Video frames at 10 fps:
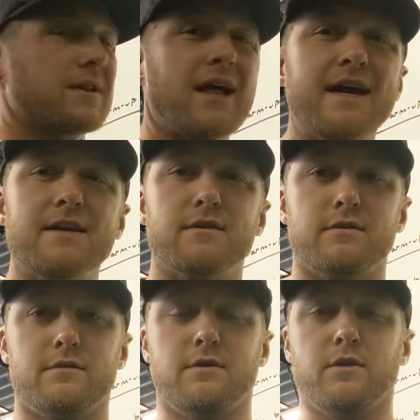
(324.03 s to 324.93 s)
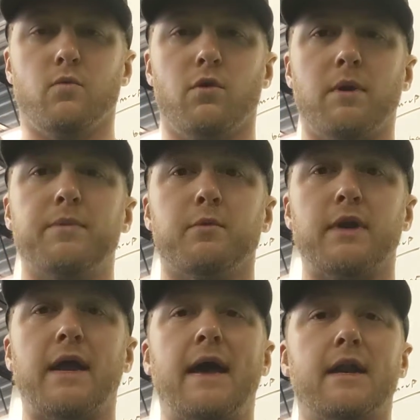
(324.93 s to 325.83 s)
light on the warm-up, then we're
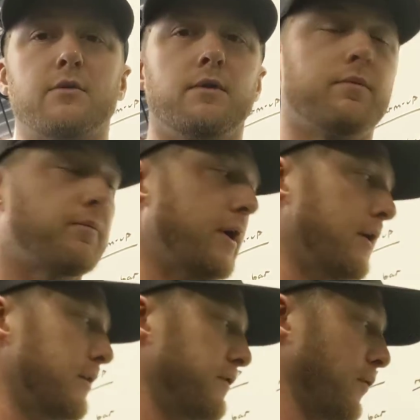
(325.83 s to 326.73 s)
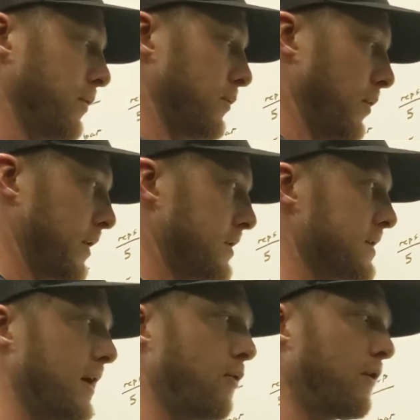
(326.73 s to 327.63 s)
not adequately prepared for the working
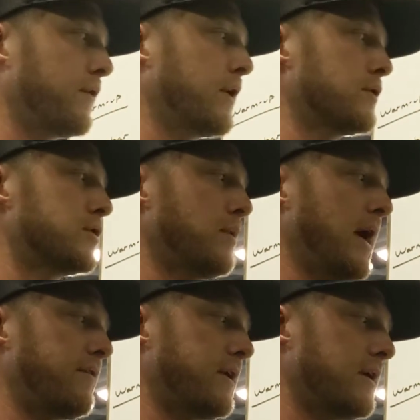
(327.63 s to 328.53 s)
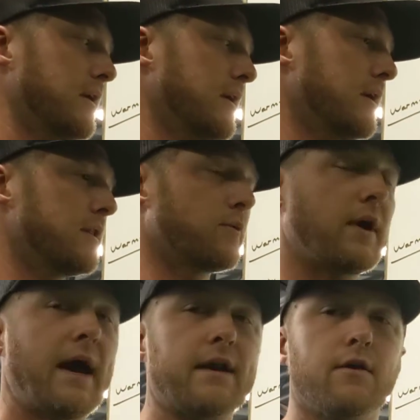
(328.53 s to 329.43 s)
set, or if we go too heavy, then
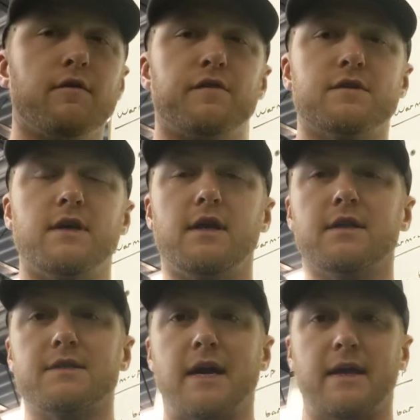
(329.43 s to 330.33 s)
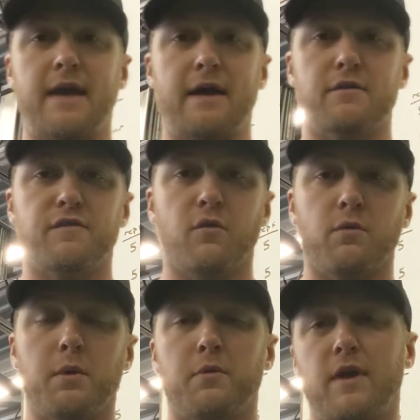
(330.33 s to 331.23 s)
we're adding on fatigue that's not accounted
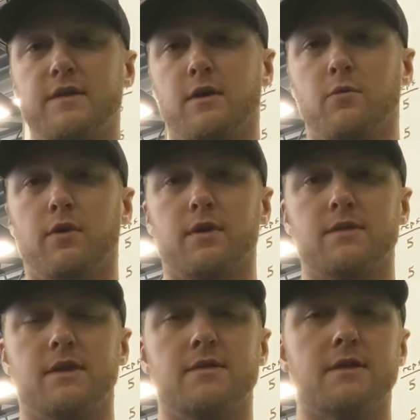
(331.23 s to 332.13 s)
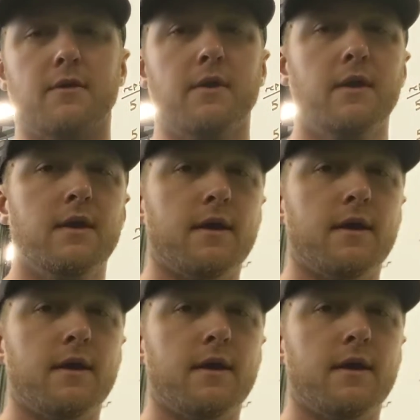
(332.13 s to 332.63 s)
for when we write down our working sets. So